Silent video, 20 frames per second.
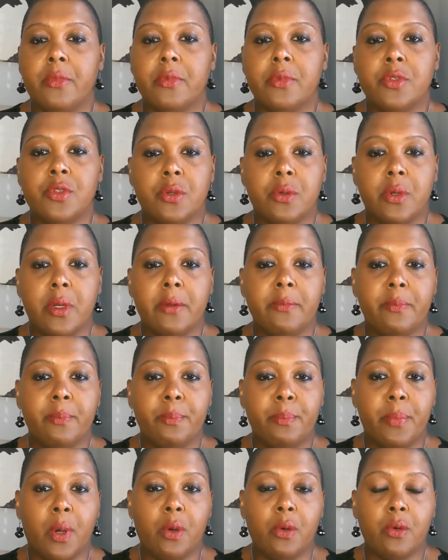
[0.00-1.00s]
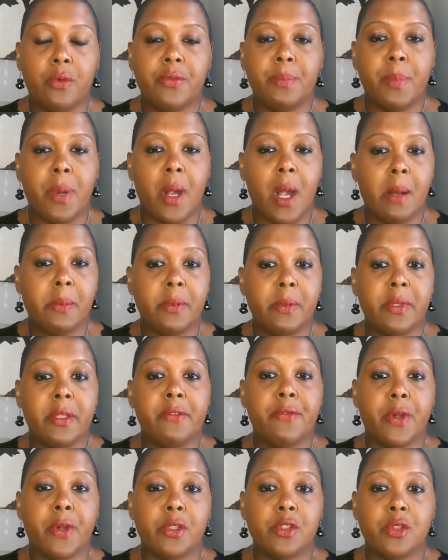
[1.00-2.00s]
doing both, probably
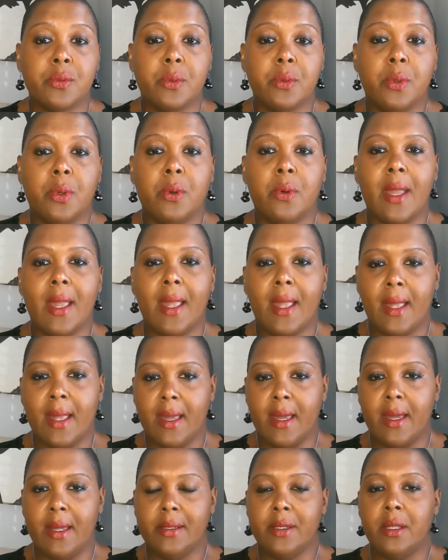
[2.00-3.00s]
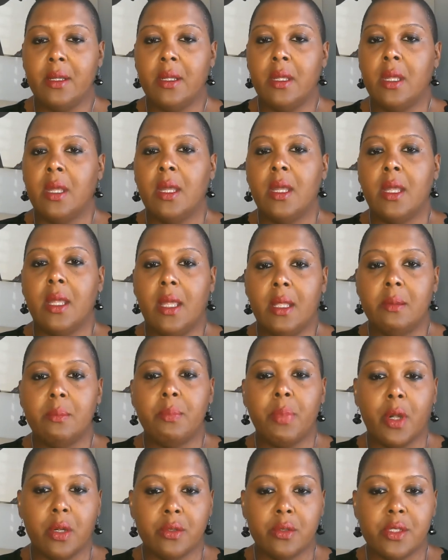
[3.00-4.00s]
virtual and in
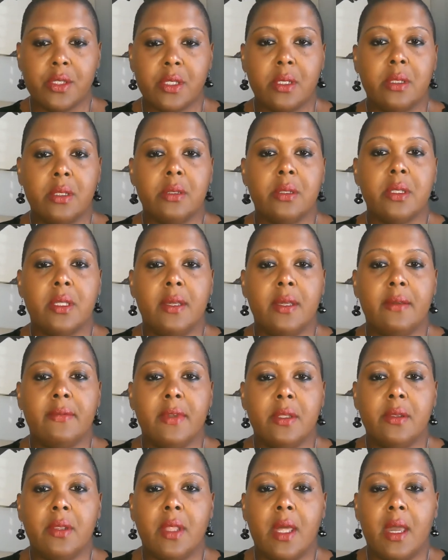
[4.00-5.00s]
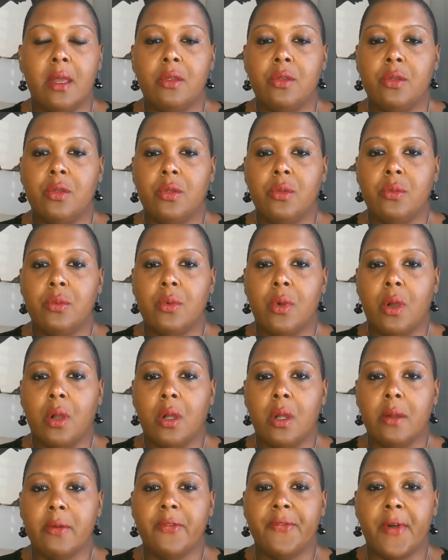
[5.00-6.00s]
person, given that you
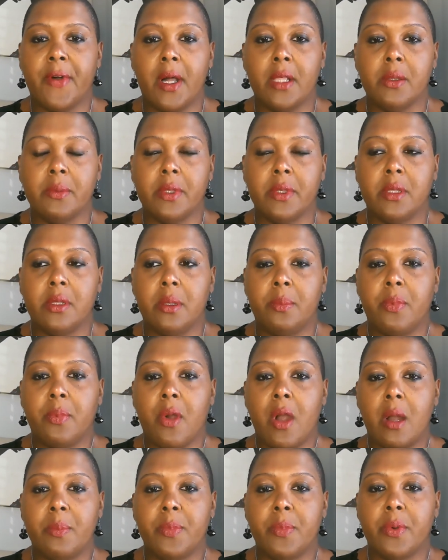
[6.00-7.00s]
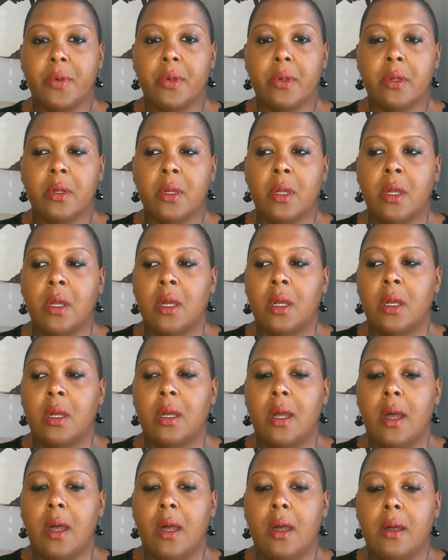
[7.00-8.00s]
are following the proper
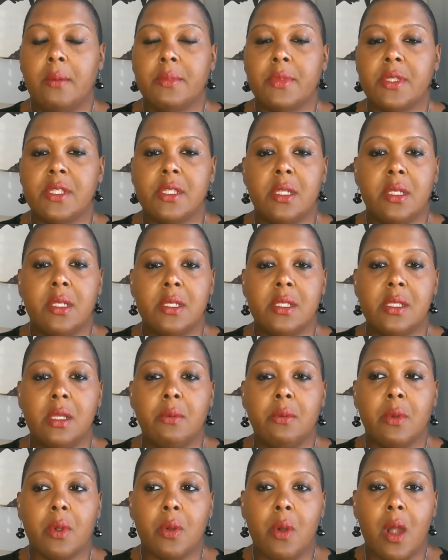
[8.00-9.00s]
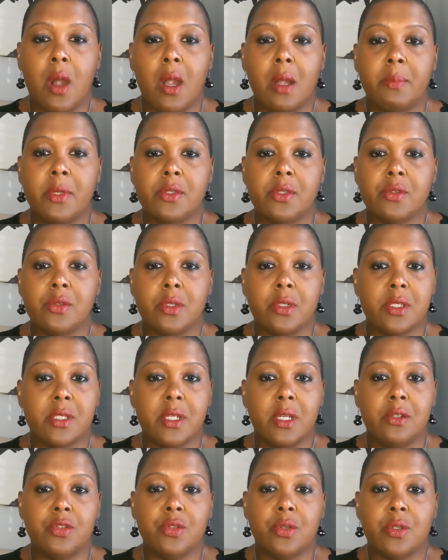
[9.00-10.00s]
CDC requirements or the
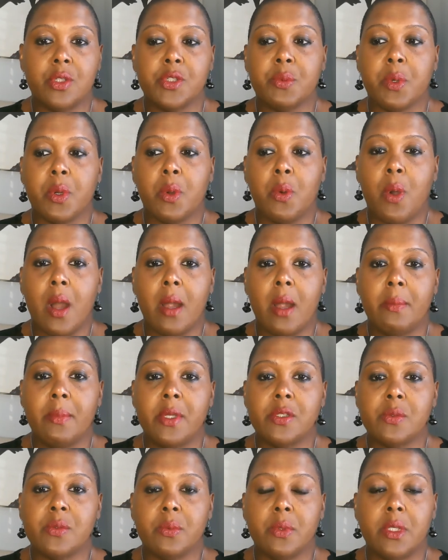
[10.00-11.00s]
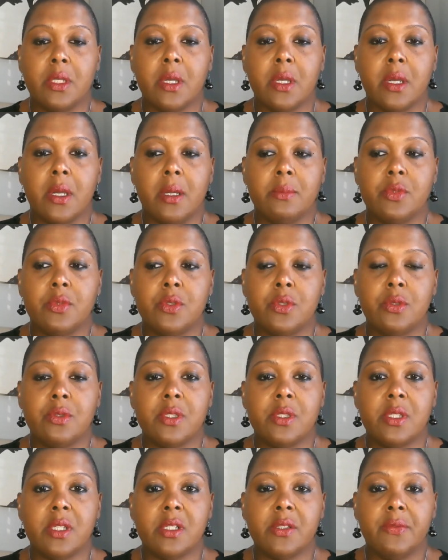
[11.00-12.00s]
state of Georgia requirements when it comes to
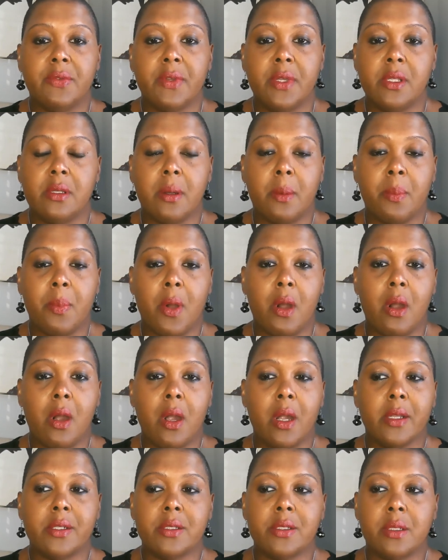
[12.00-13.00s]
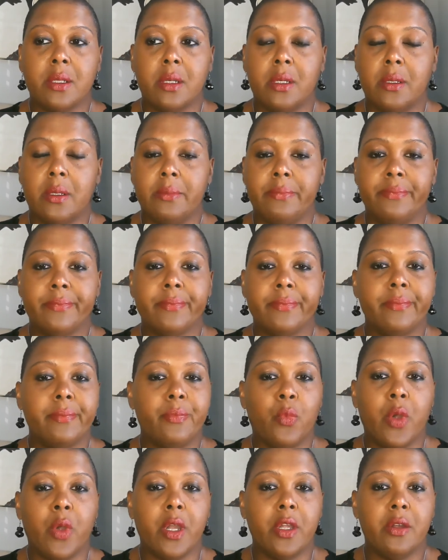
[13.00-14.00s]
6 feet apart,
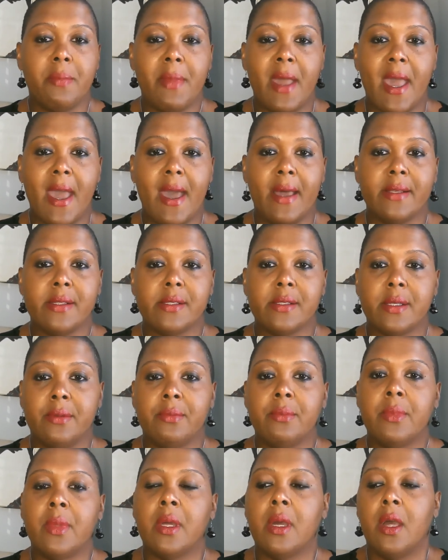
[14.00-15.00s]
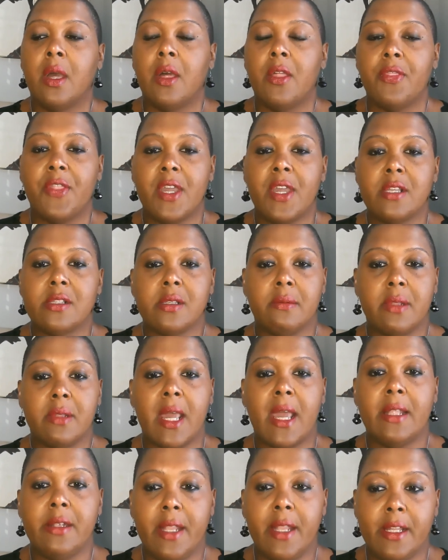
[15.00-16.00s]
wearing your mask and things of
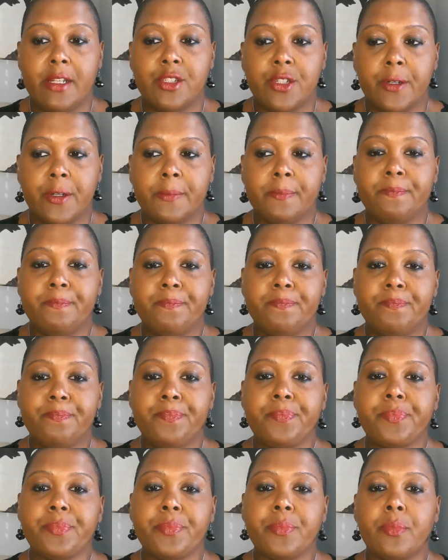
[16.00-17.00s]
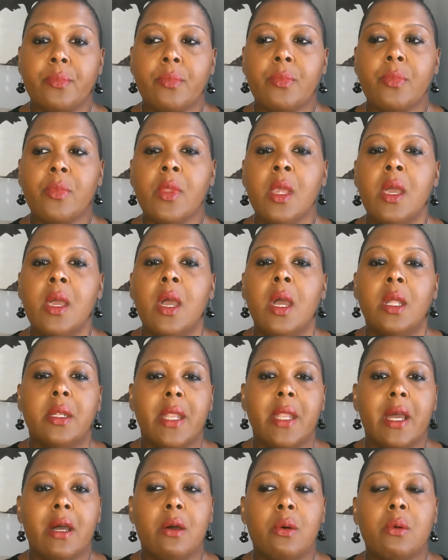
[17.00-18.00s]
that nature.
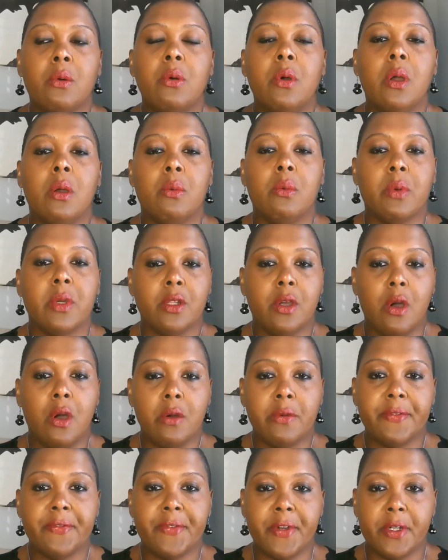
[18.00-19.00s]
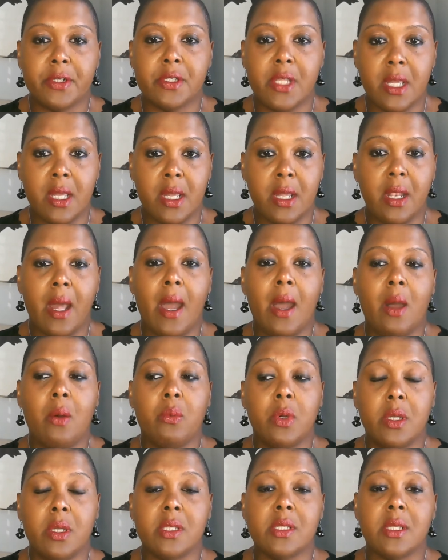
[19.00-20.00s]
Now, when COVID first hit, I
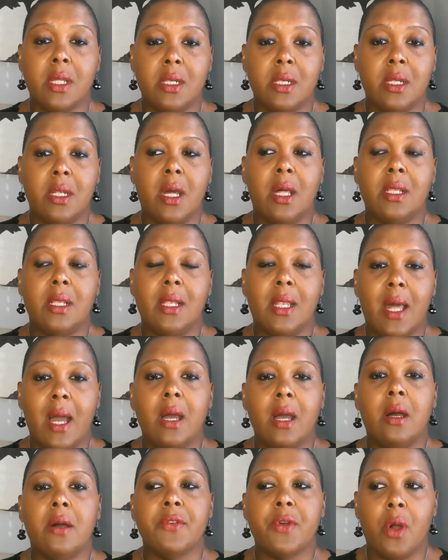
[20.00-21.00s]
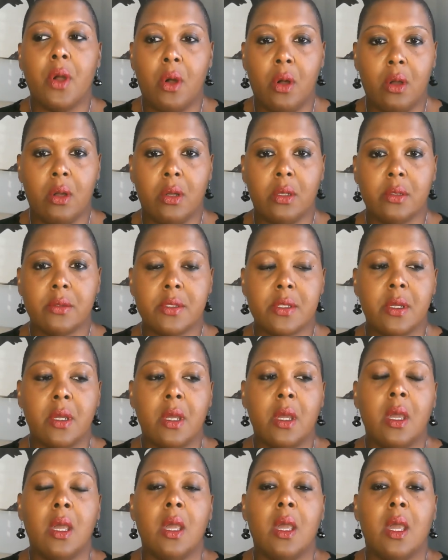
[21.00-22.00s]
was getting a lot of calls,
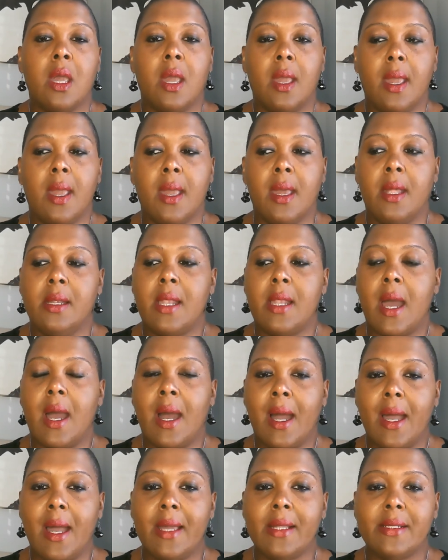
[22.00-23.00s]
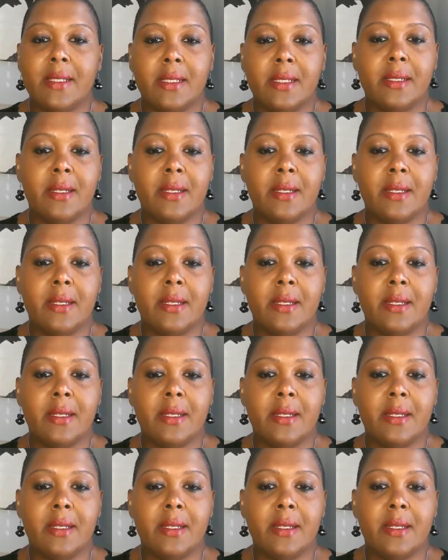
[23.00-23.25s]
and I did